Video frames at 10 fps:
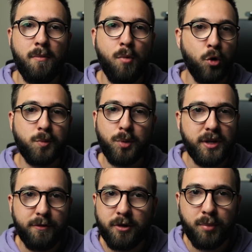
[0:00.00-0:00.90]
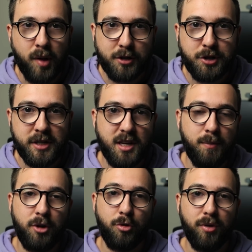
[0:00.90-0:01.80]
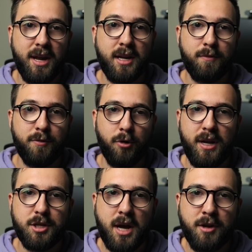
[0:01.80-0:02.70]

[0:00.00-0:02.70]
multiple different blockchains can be created for each